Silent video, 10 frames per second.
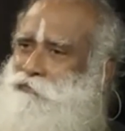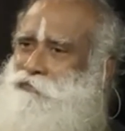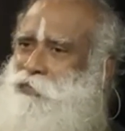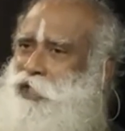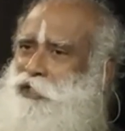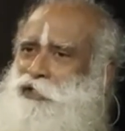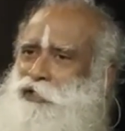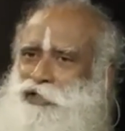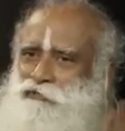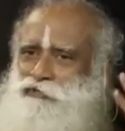
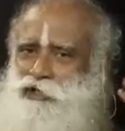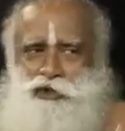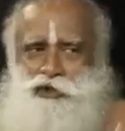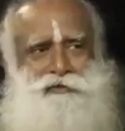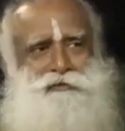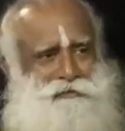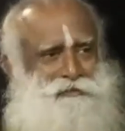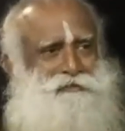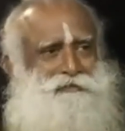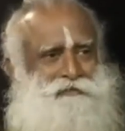this is some fiction.
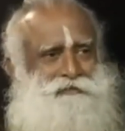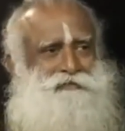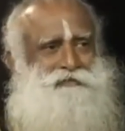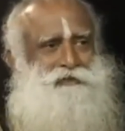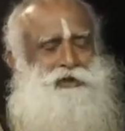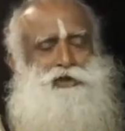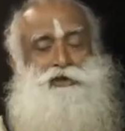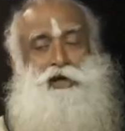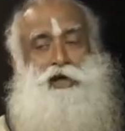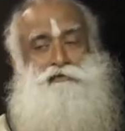This
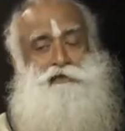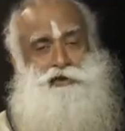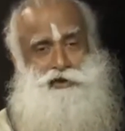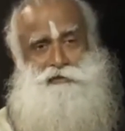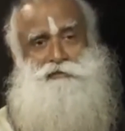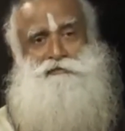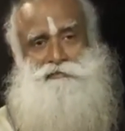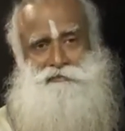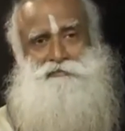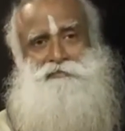is not fiction.
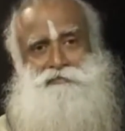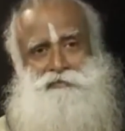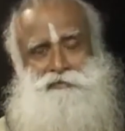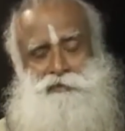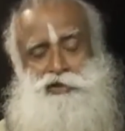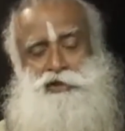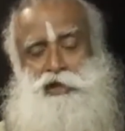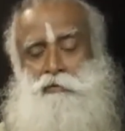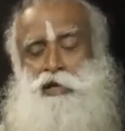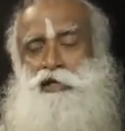This is
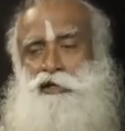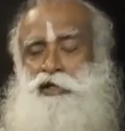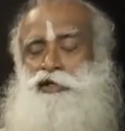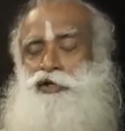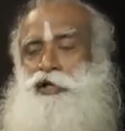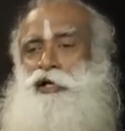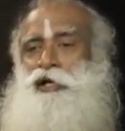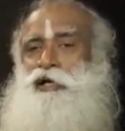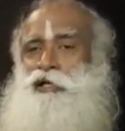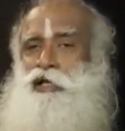an imminent danger
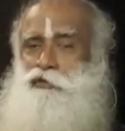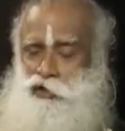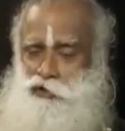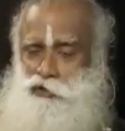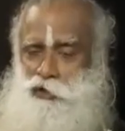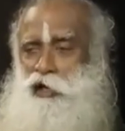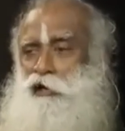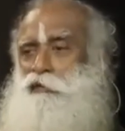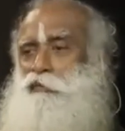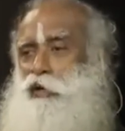that we need to
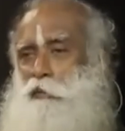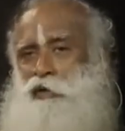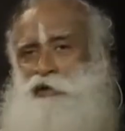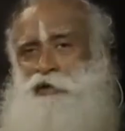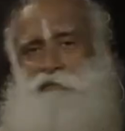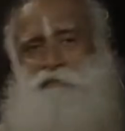handle properly.